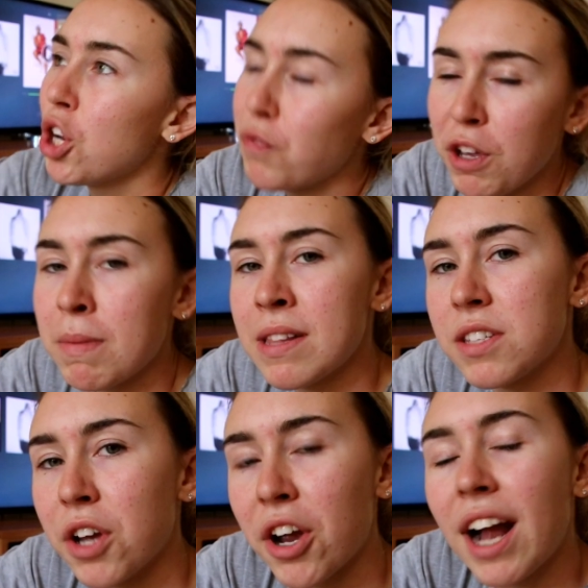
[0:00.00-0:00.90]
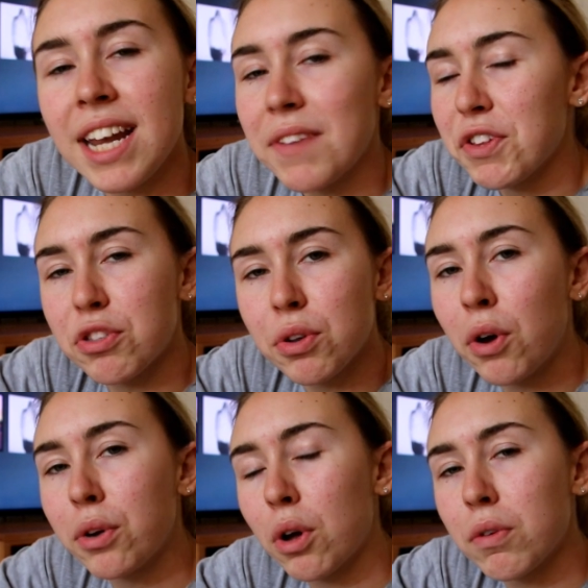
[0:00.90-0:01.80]
few months ago, I never
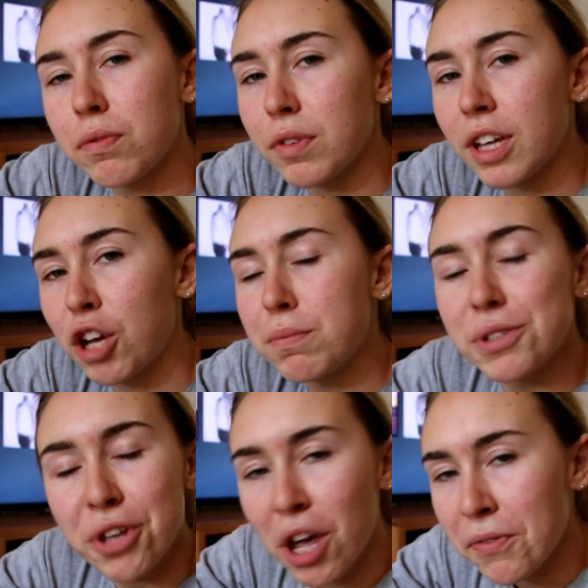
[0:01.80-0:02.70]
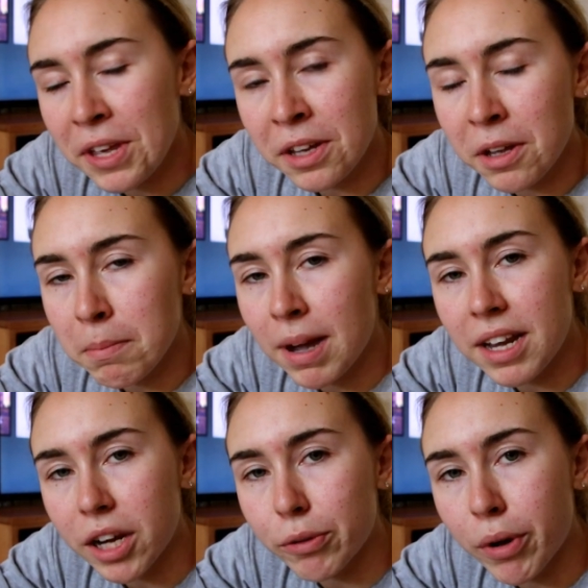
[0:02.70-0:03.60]
thought of observing my
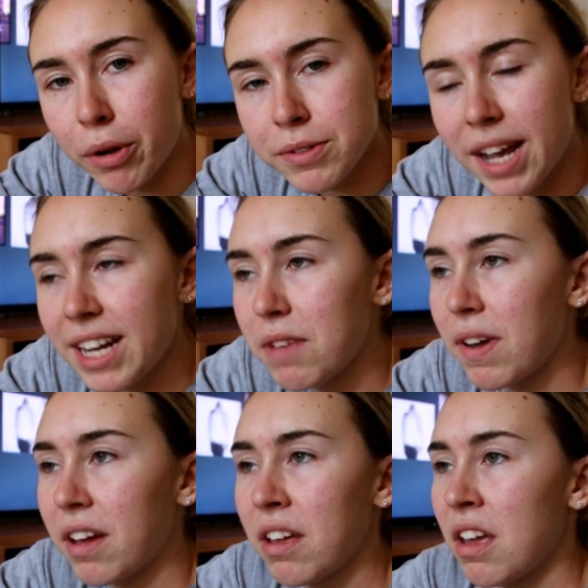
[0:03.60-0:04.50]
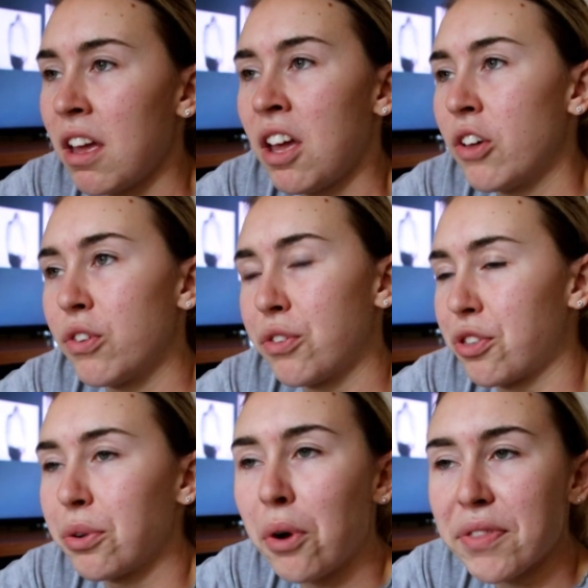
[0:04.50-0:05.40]
neck rolls. I never
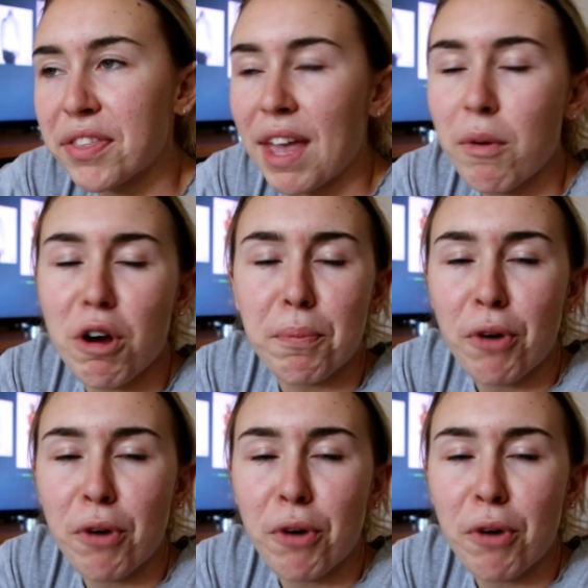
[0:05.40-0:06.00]
thought that they were a